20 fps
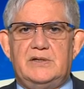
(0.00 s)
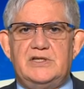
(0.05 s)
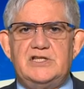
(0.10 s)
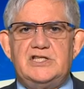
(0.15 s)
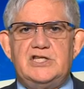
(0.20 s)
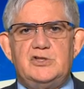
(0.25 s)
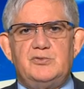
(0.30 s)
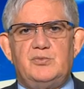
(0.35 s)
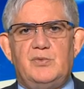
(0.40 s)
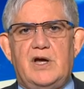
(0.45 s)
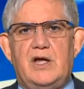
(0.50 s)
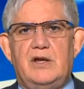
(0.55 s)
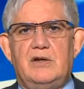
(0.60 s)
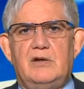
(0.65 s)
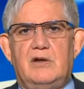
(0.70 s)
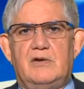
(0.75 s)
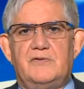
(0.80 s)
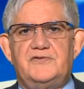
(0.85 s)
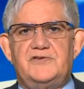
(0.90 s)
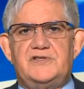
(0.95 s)
This is
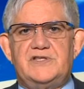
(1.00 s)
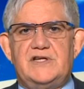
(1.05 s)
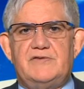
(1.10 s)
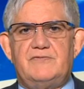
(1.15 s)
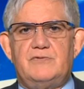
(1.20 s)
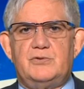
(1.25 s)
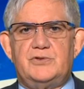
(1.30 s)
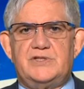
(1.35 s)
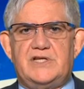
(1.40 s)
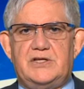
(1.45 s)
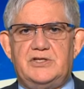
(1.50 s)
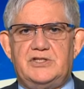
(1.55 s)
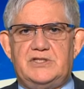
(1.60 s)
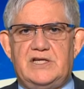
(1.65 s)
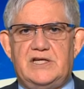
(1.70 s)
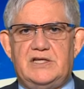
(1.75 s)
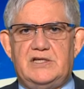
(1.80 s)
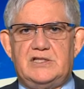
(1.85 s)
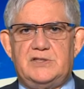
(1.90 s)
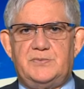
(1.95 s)
one of several such
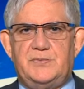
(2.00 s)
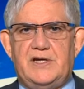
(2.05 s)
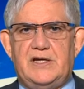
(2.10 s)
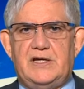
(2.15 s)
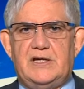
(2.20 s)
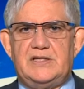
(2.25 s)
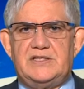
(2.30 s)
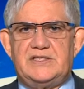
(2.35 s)
centres being